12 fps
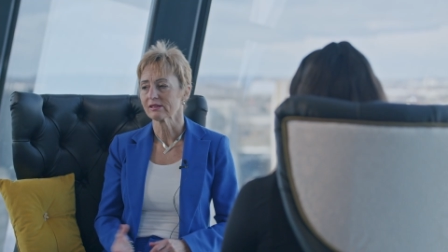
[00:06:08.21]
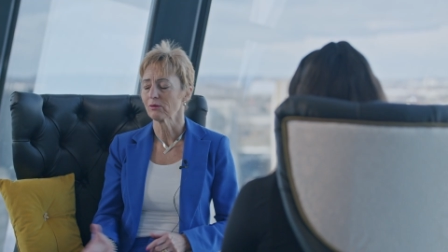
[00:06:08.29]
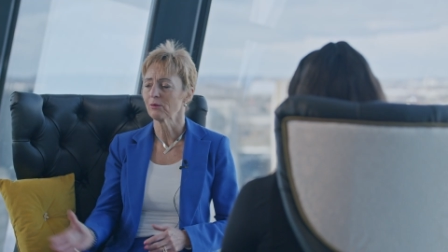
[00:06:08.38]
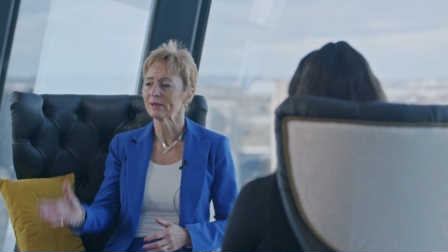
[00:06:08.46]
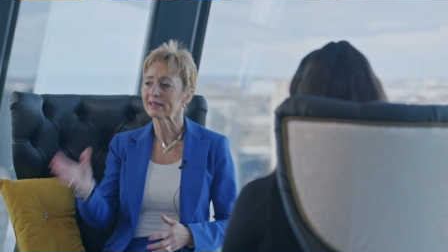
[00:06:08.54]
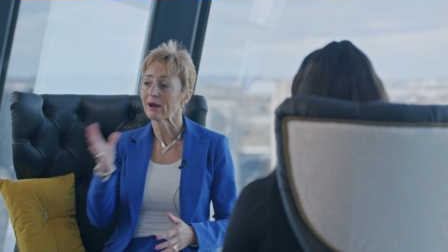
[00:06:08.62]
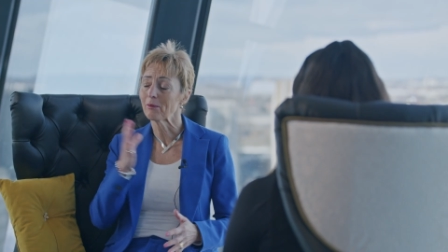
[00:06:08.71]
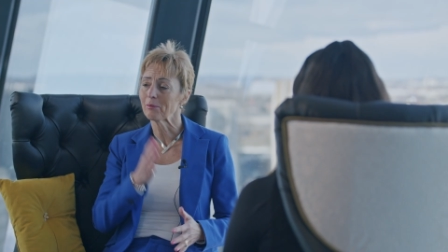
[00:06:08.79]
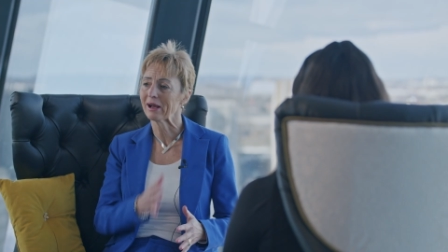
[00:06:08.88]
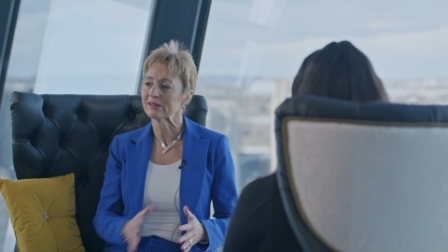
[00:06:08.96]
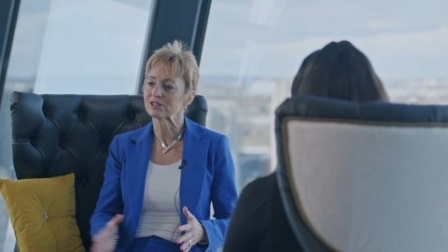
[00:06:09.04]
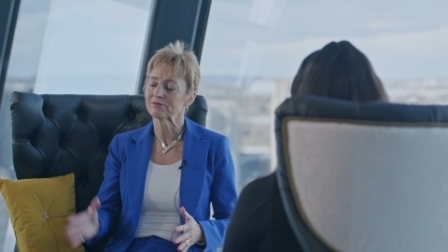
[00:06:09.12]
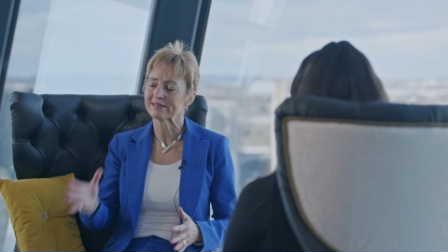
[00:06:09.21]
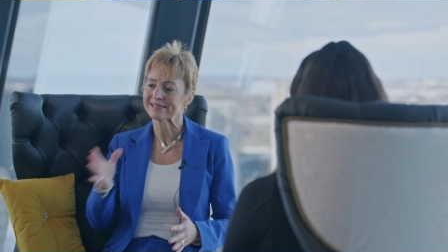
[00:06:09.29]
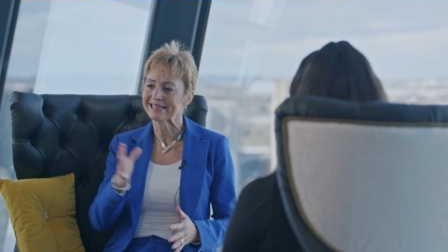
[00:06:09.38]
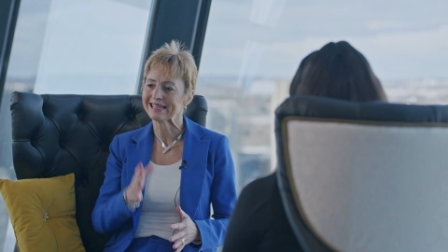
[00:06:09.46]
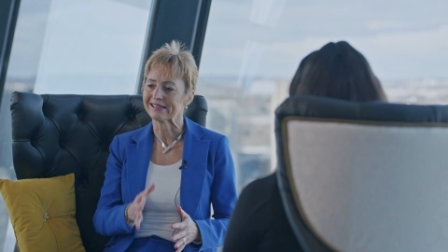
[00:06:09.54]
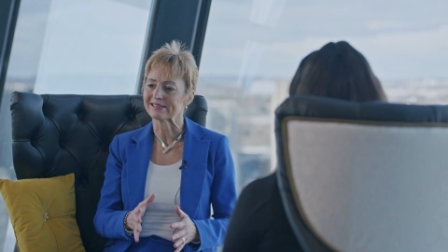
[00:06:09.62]
so when we come back to
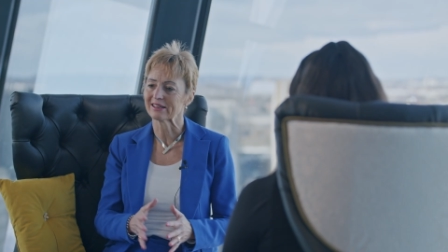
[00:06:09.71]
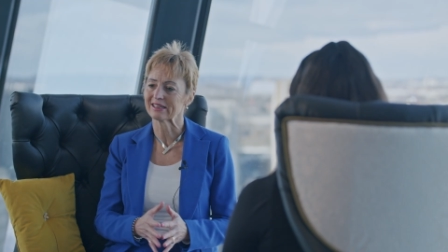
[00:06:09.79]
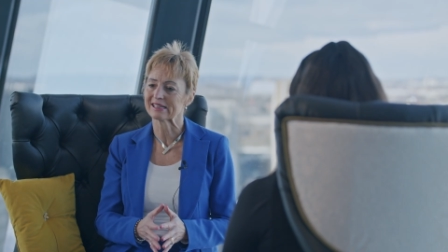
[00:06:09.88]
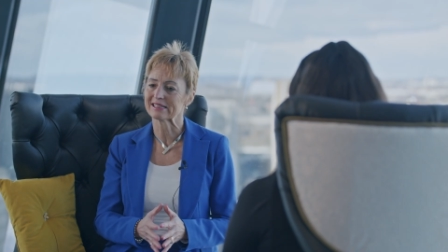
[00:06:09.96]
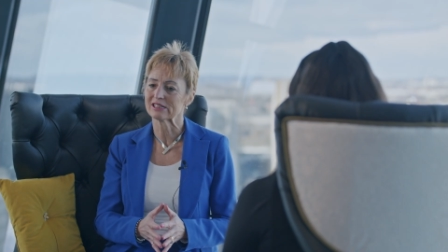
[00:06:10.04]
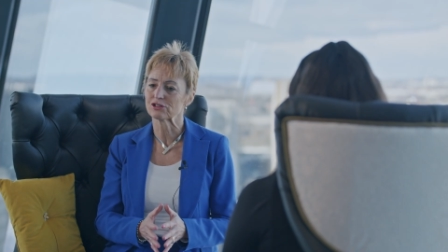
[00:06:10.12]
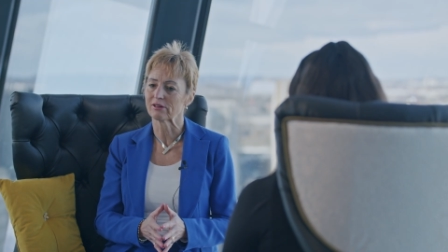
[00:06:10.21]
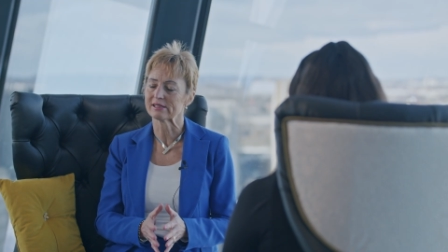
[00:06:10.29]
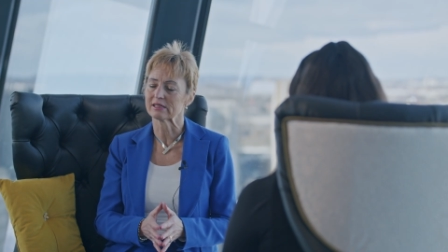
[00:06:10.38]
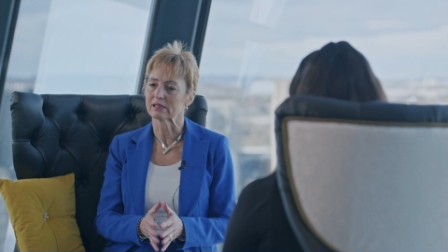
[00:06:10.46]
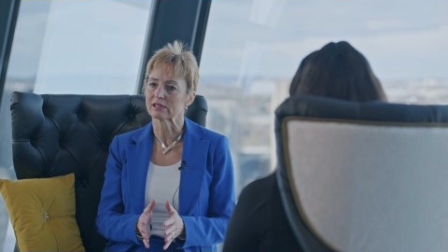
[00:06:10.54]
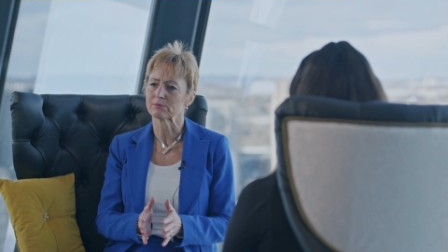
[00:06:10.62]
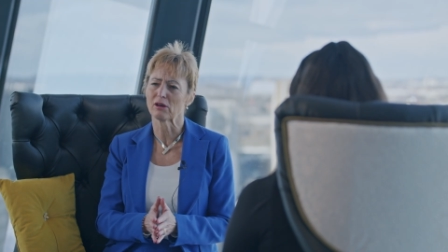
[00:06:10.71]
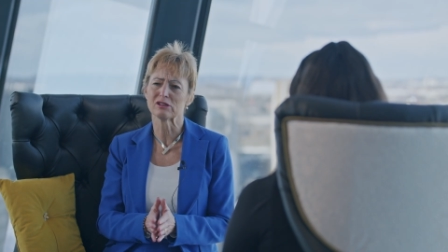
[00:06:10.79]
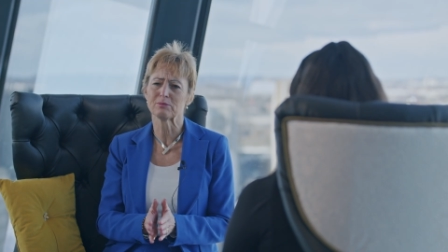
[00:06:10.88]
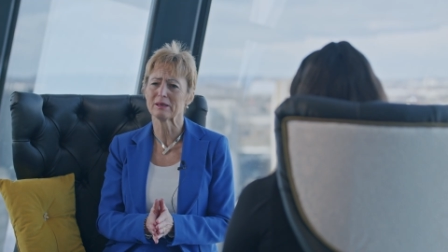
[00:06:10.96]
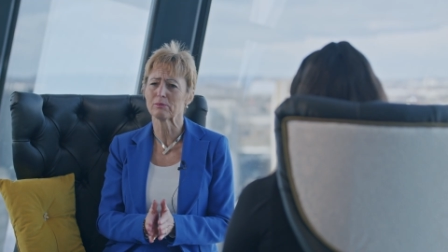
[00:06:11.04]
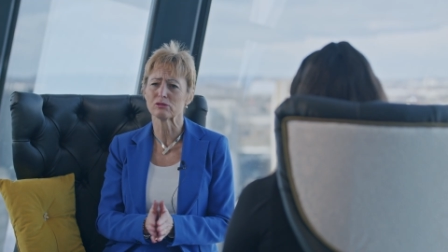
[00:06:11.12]
resilience i think it's interesting because
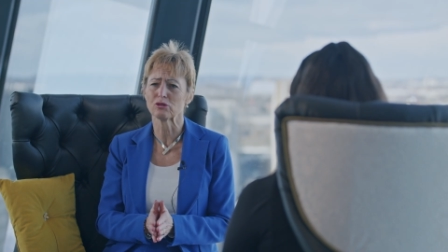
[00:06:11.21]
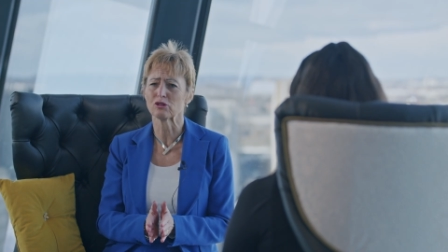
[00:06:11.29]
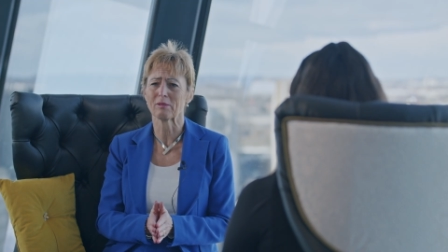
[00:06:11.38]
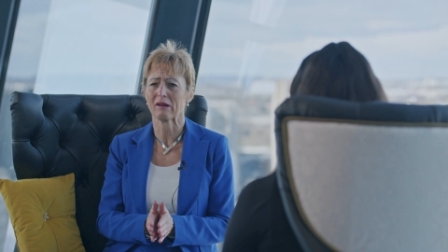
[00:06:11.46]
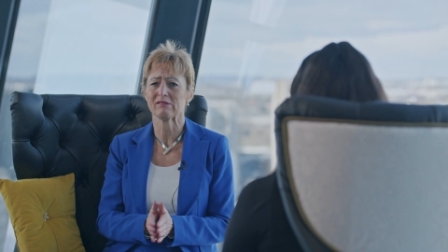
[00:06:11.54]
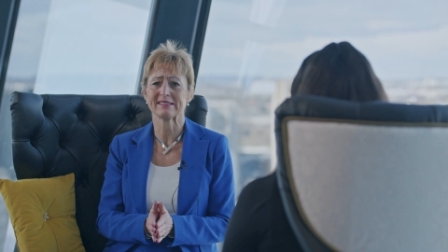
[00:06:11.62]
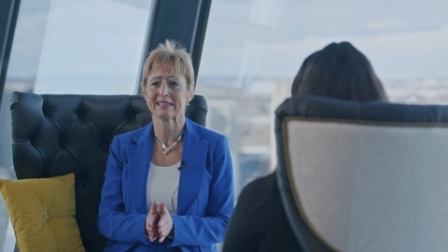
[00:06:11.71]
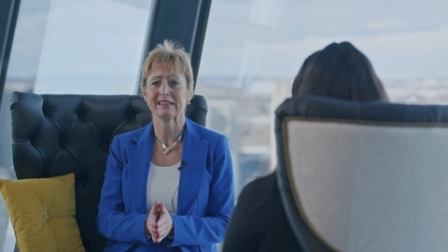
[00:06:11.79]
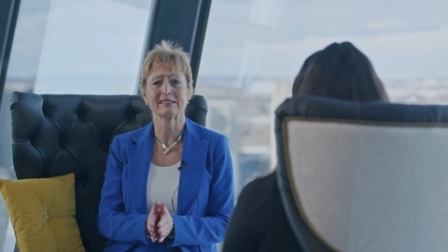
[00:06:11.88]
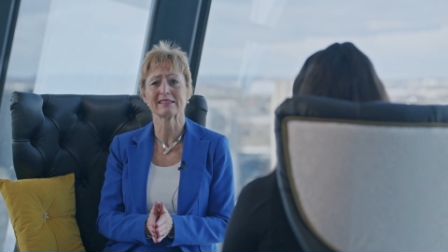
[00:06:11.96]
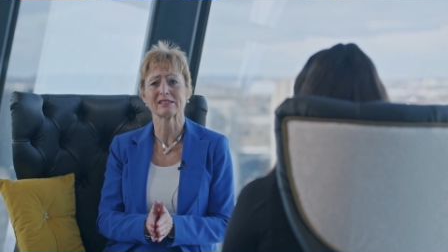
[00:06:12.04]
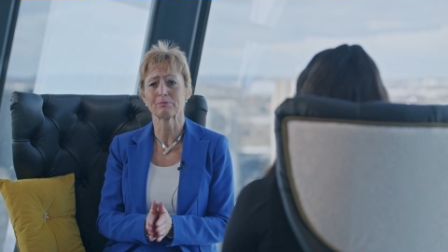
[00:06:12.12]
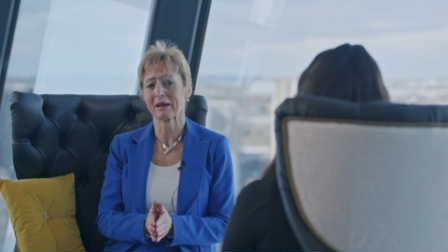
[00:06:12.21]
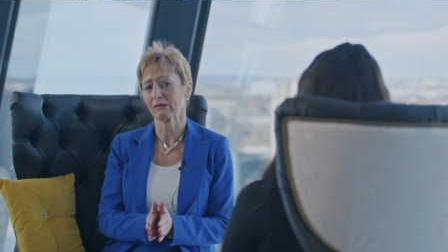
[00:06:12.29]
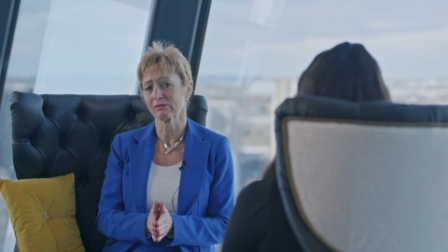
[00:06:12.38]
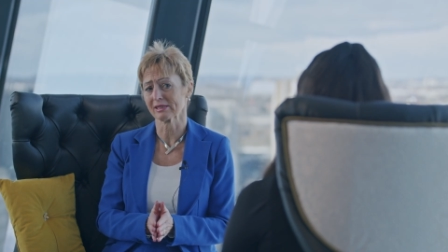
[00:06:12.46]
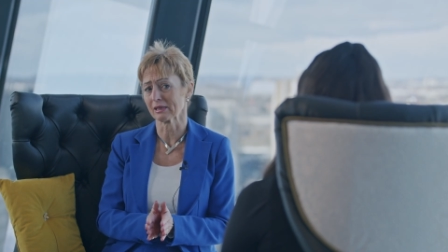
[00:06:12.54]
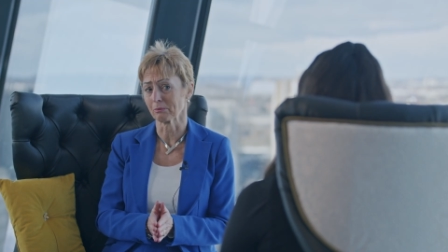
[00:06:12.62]
most people talk about resilience as
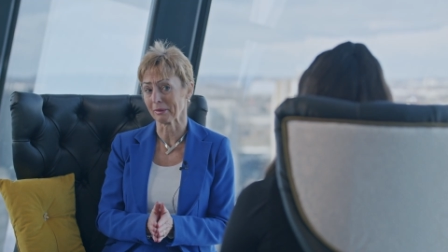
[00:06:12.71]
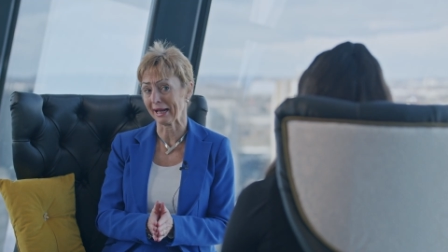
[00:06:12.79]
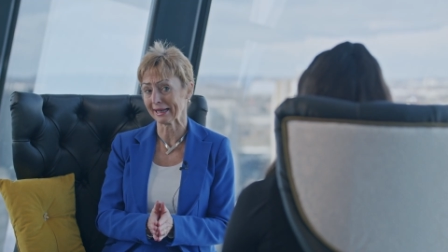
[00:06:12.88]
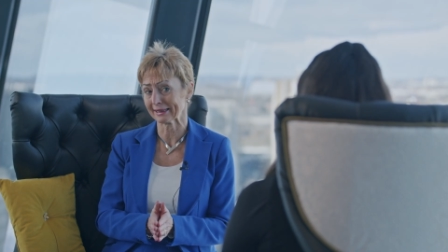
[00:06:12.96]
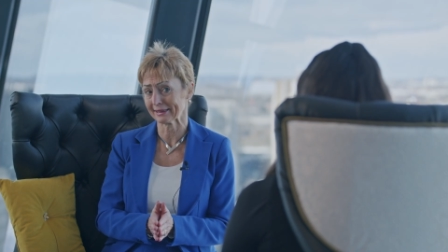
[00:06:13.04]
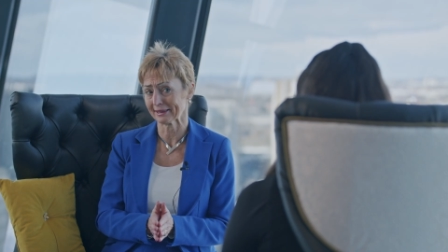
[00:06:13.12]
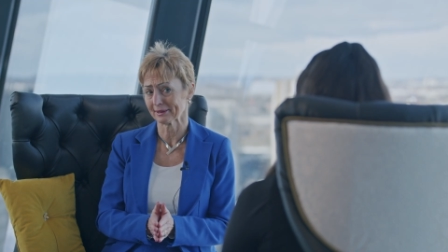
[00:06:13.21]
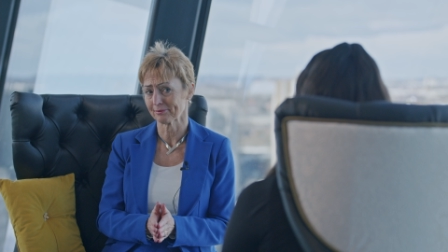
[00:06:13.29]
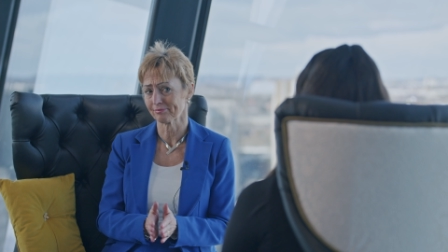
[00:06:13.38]
bouncing back